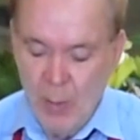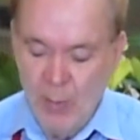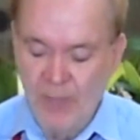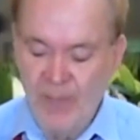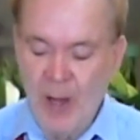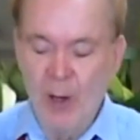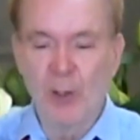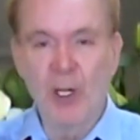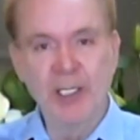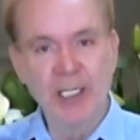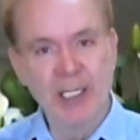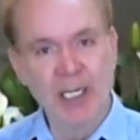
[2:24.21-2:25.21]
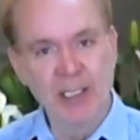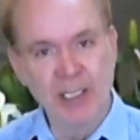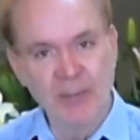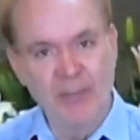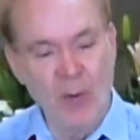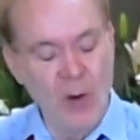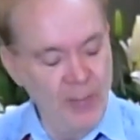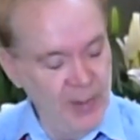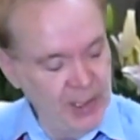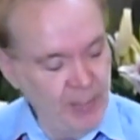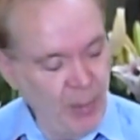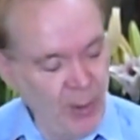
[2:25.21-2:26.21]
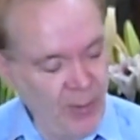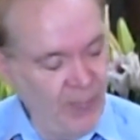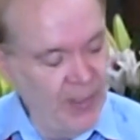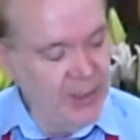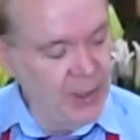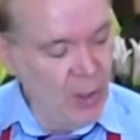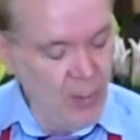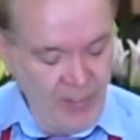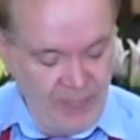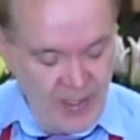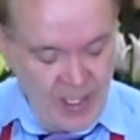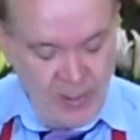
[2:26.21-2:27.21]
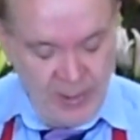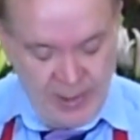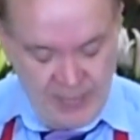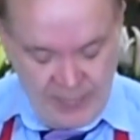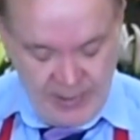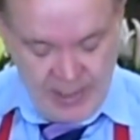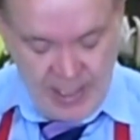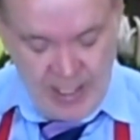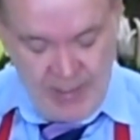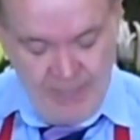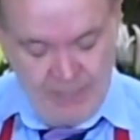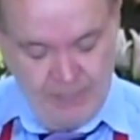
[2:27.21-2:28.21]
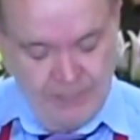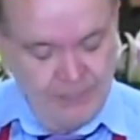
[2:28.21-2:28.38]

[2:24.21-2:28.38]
What Flower Crazy does is form this perfect dome of flowers every time.